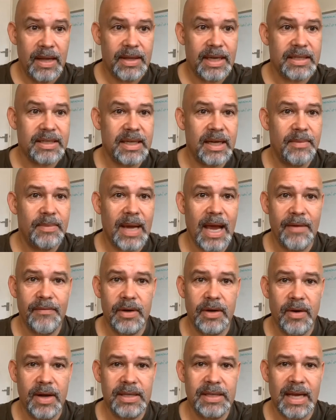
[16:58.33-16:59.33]
That's it.
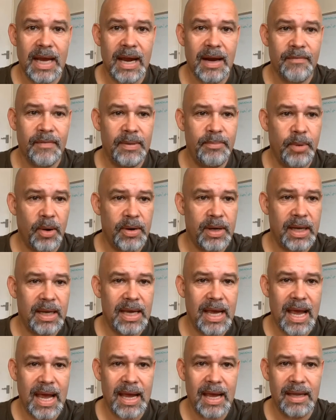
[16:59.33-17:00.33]
Have a great day,
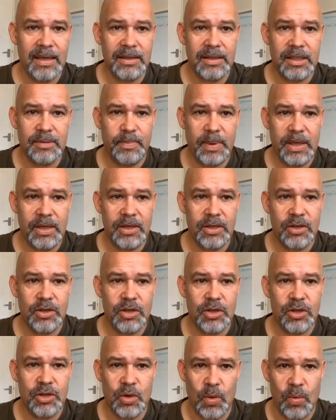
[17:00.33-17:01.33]
everybody, and
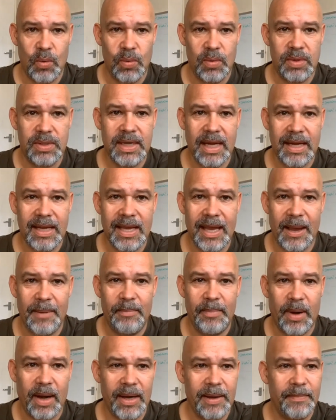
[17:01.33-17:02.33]
speak soon. Take
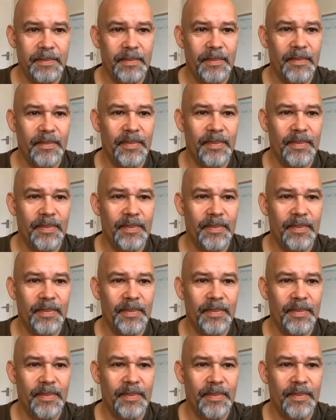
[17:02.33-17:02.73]
care. Bye.